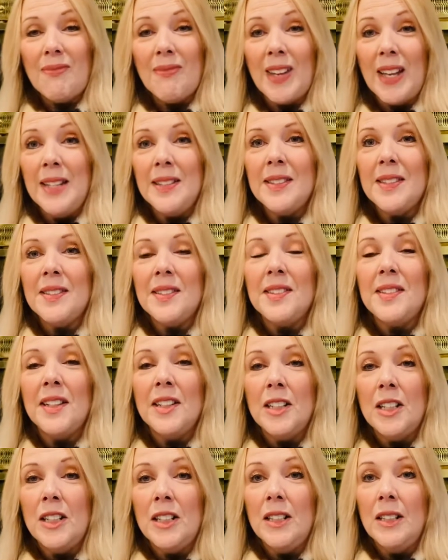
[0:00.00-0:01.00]
It
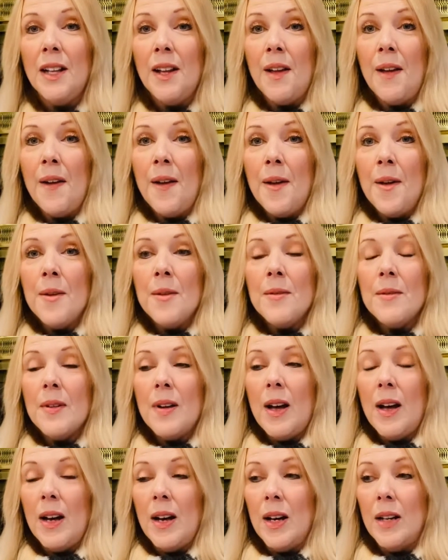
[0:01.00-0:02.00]
still
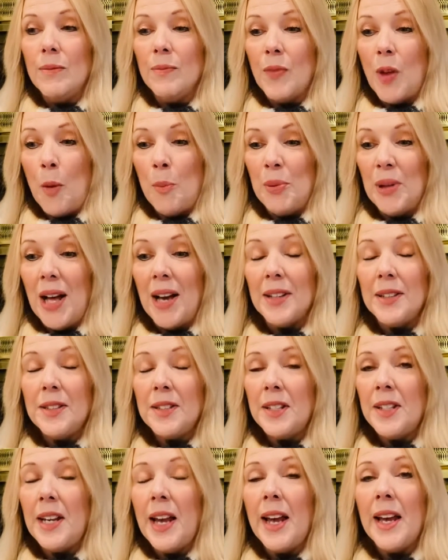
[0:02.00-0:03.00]
um,
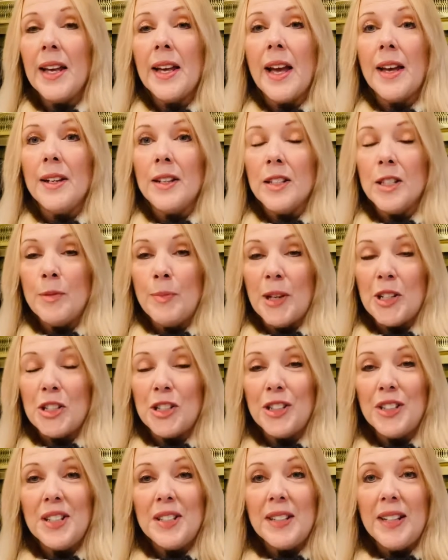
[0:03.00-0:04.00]
applies today, and
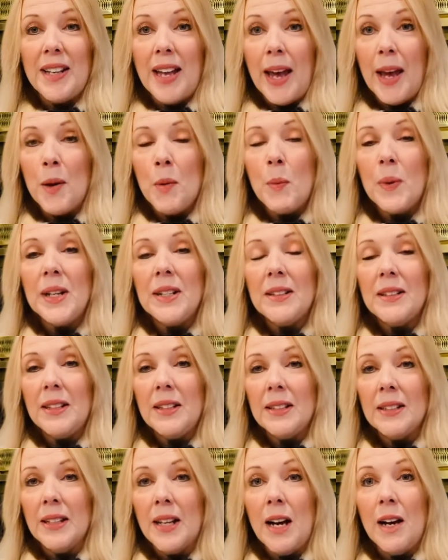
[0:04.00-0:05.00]
especially today, we
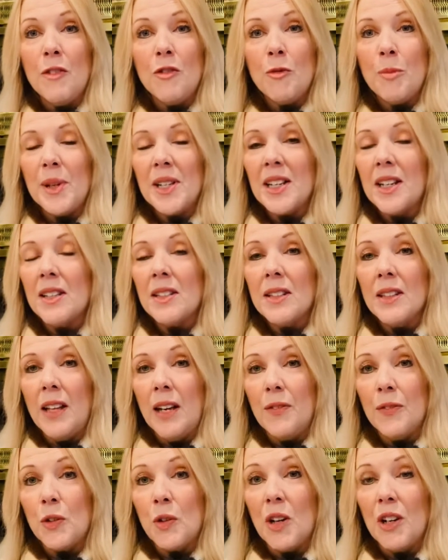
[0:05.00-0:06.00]
need love because
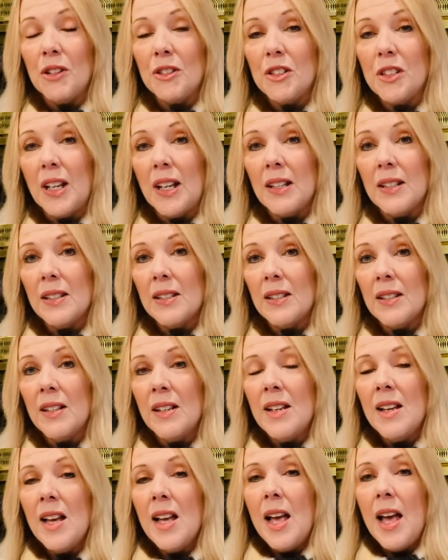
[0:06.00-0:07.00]
love grows us.
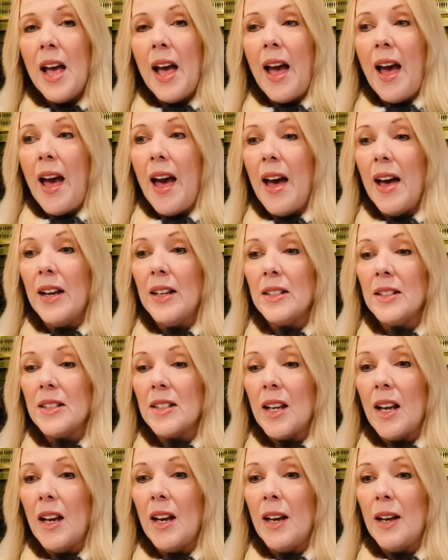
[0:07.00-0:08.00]
And
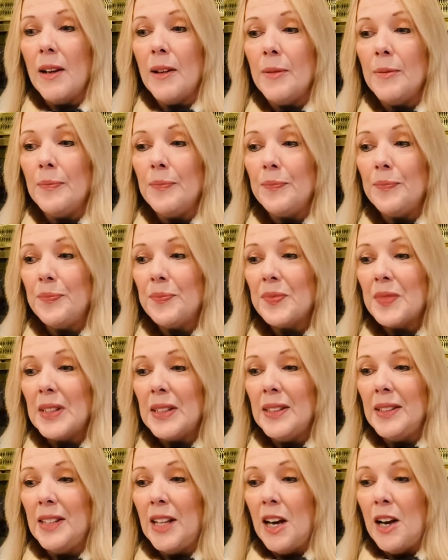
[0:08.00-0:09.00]
um,
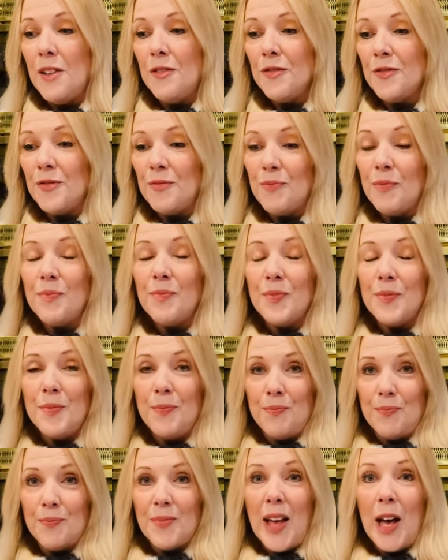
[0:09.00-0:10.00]
love
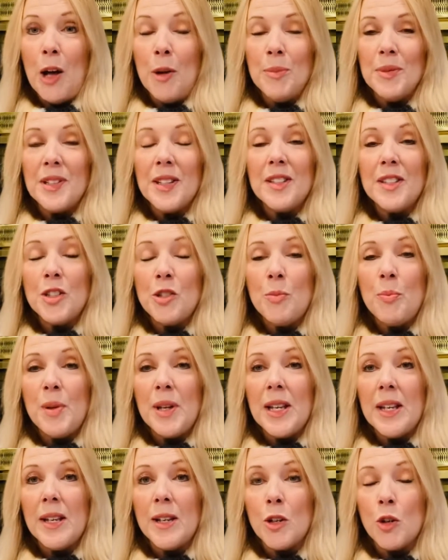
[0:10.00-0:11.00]
helps us to
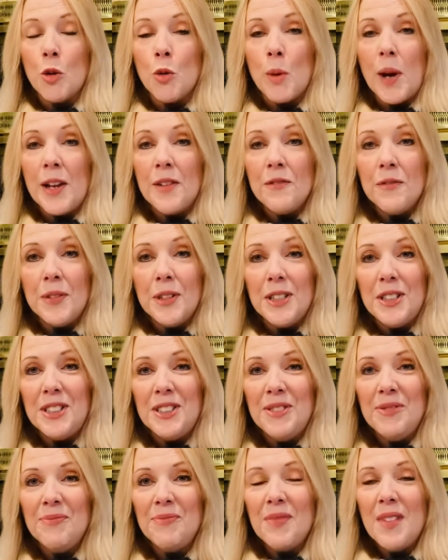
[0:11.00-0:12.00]
be grateful.
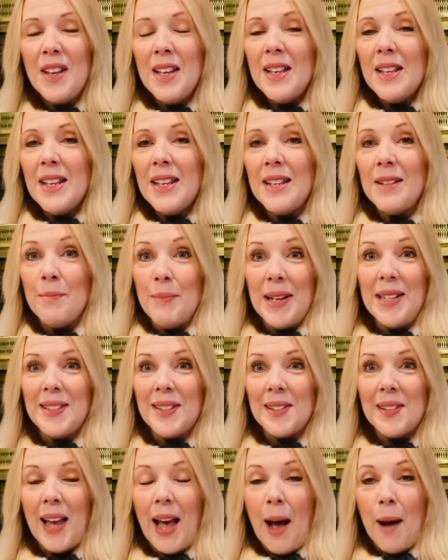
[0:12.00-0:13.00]
It makes
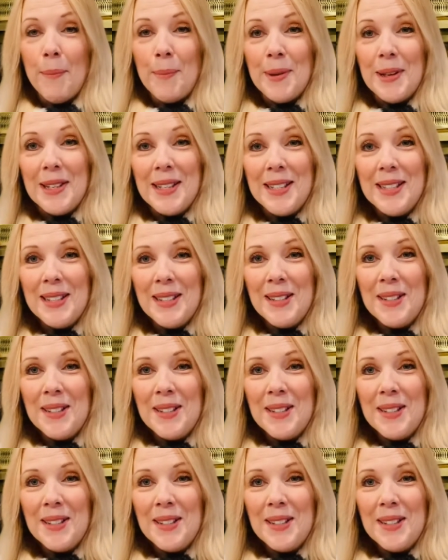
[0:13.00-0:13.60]
us happy.